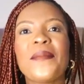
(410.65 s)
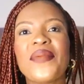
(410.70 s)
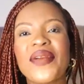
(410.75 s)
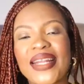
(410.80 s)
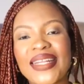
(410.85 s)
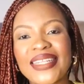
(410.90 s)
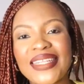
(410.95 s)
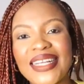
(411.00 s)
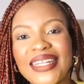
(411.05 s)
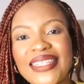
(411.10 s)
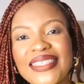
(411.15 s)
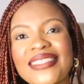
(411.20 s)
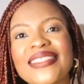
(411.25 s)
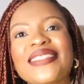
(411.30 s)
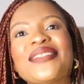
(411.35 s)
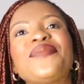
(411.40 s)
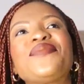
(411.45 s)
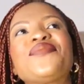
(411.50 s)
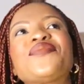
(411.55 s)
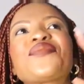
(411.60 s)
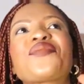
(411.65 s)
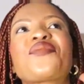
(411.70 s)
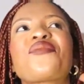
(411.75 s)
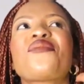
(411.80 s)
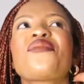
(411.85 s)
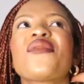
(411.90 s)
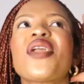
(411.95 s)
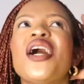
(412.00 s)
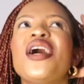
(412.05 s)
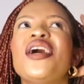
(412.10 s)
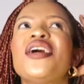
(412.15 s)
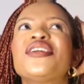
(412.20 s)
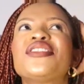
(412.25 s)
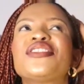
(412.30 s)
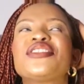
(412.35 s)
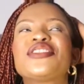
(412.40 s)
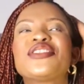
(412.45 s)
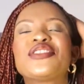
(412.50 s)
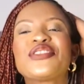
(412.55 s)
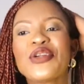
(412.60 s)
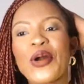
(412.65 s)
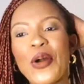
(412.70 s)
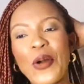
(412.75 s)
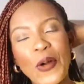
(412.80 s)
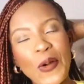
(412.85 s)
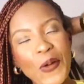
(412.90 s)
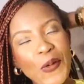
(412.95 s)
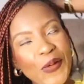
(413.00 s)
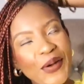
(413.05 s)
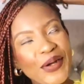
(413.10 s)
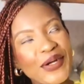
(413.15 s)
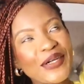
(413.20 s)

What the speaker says: pregnant, so